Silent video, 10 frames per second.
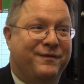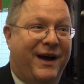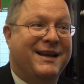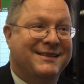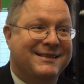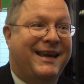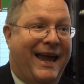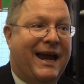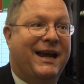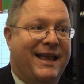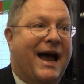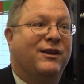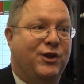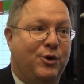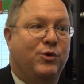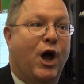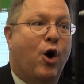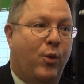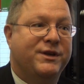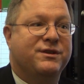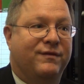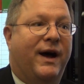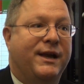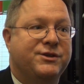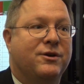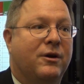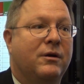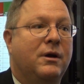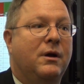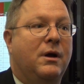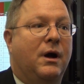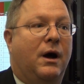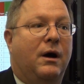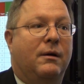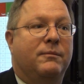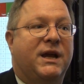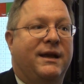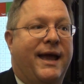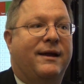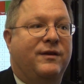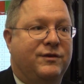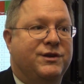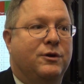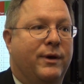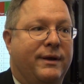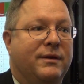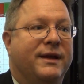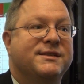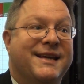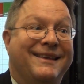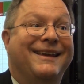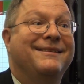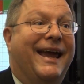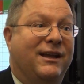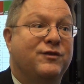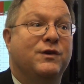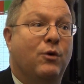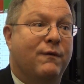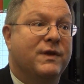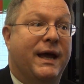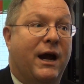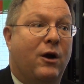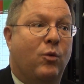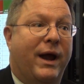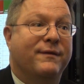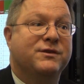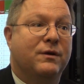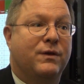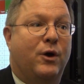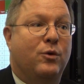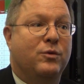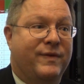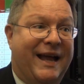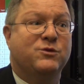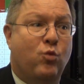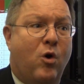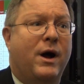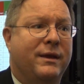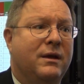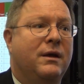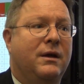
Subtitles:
devices can't connect, and you know which device you're connecting to and sending data to over the airwaves. So though that's one